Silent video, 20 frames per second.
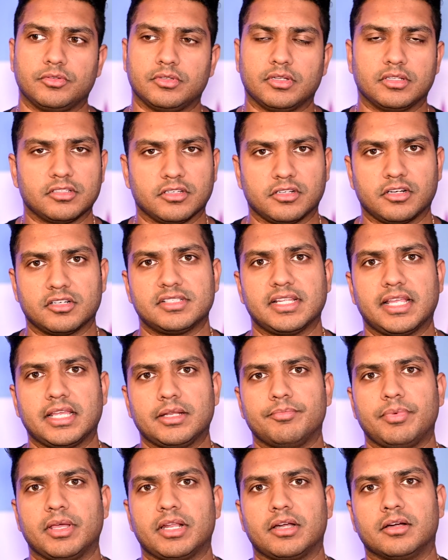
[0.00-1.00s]
to
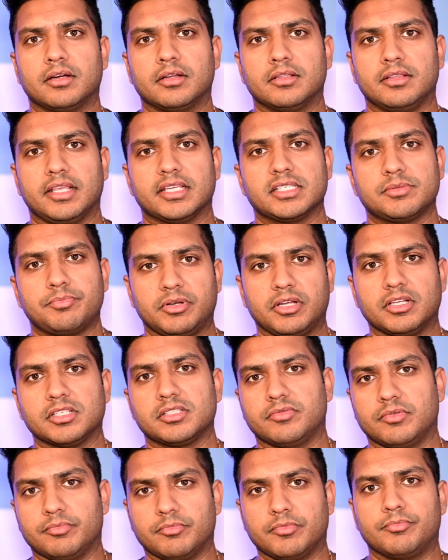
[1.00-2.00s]
understand better the experience
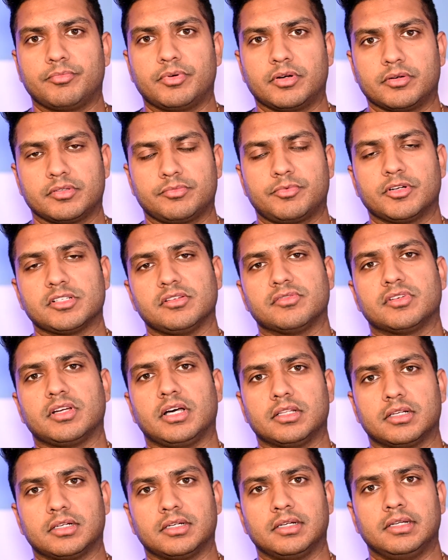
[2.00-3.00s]
of a person of
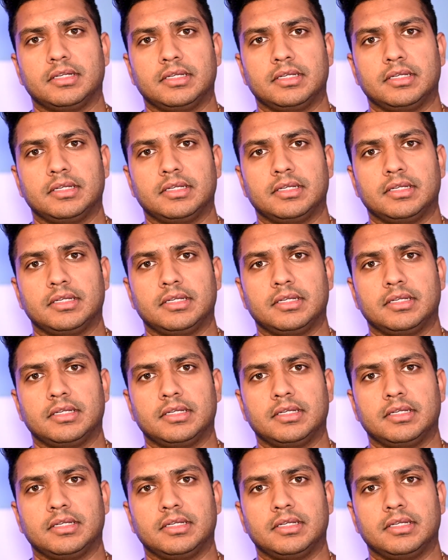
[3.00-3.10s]
color,